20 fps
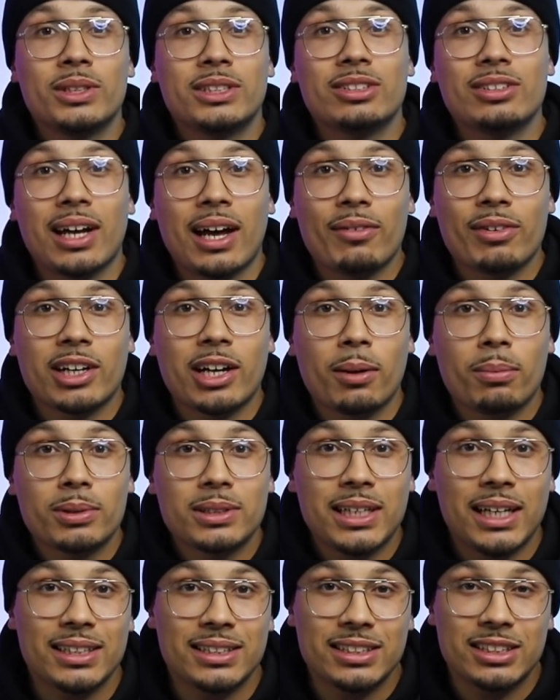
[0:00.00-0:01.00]
we still have a couple
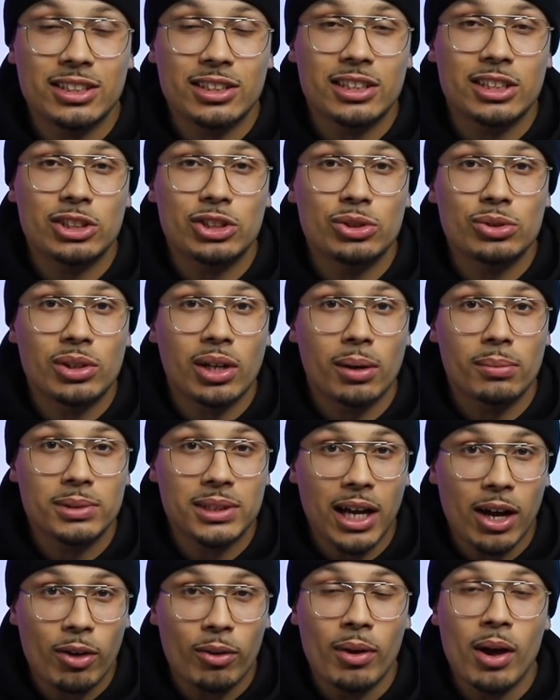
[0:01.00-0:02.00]
days until this shoe
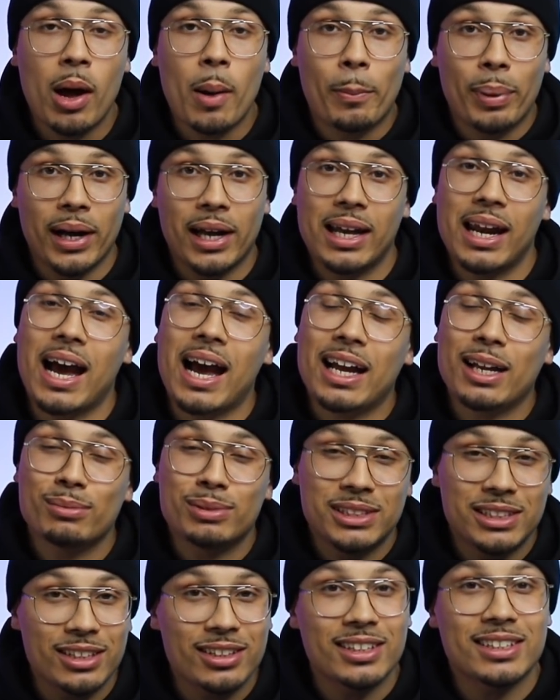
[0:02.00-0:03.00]
comes out, but I am
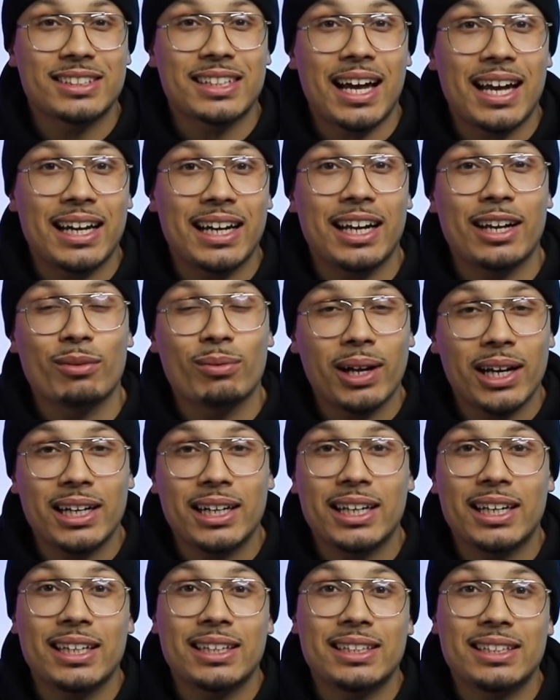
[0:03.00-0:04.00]
still excited and ready
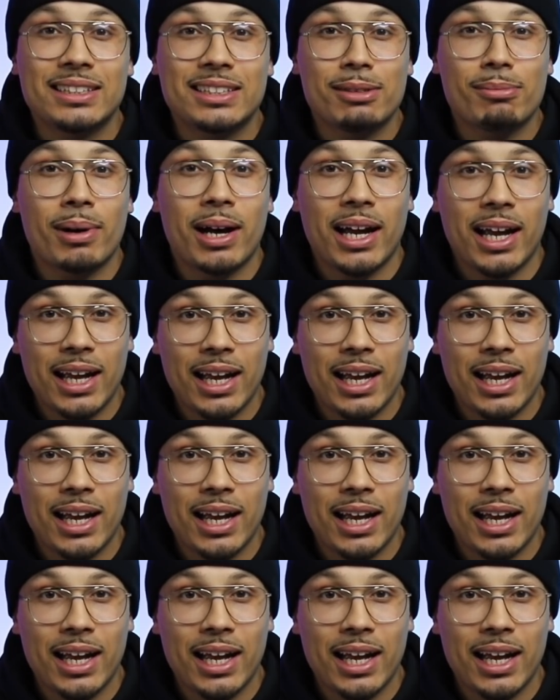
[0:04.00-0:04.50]
to get these in my